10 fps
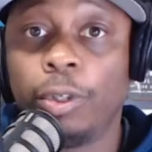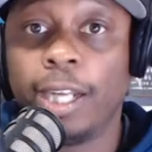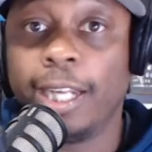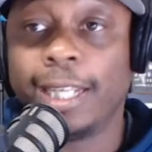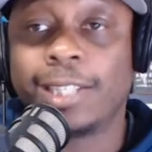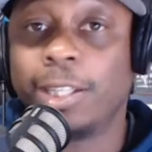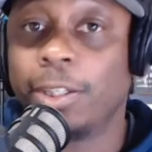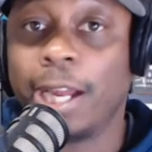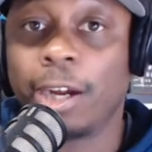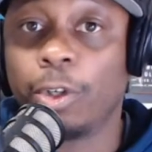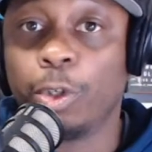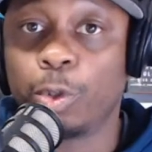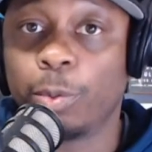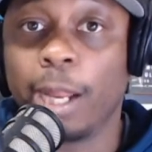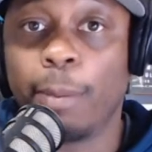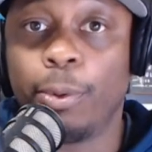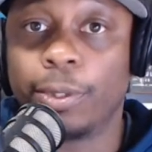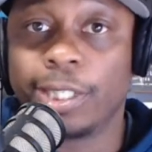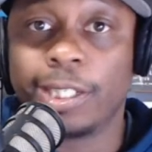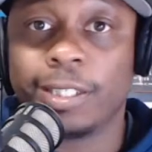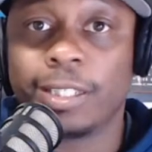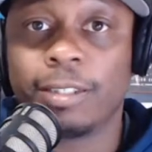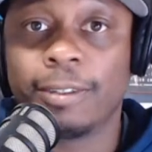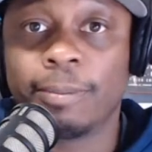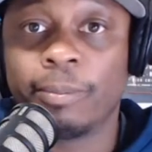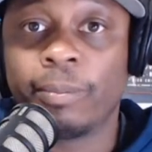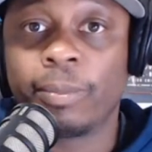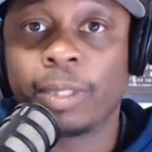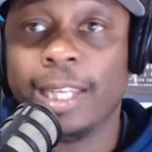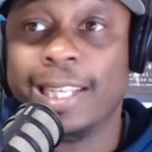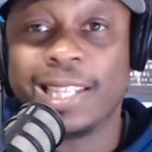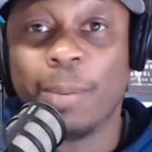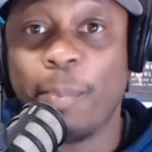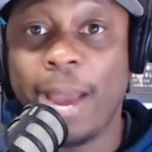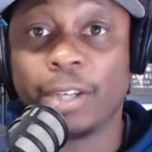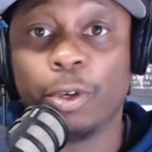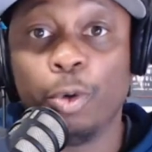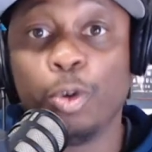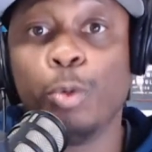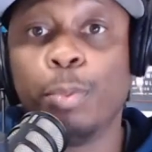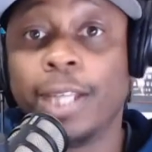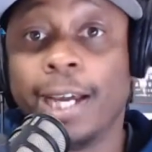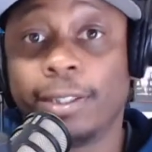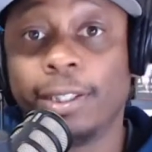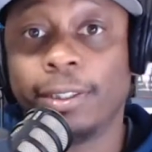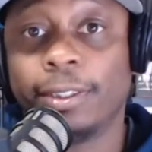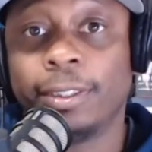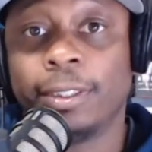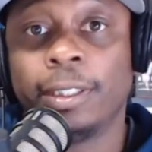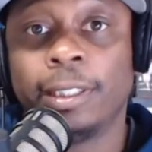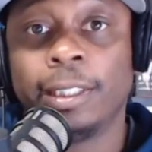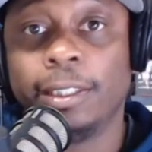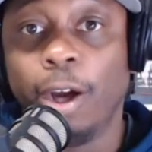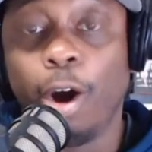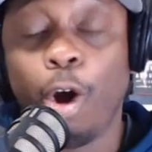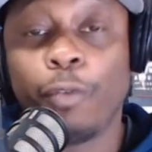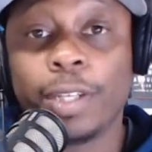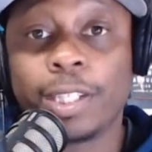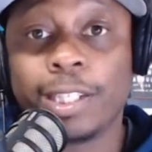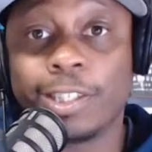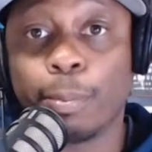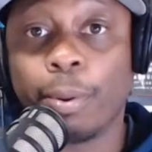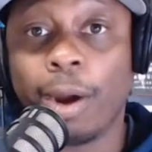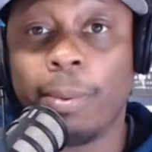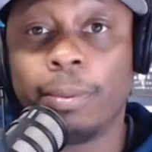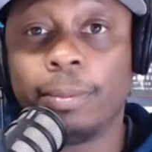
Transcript: and they're still not going to use them like Porzingis. It doesn't matter who you put out there. The offense is the problem.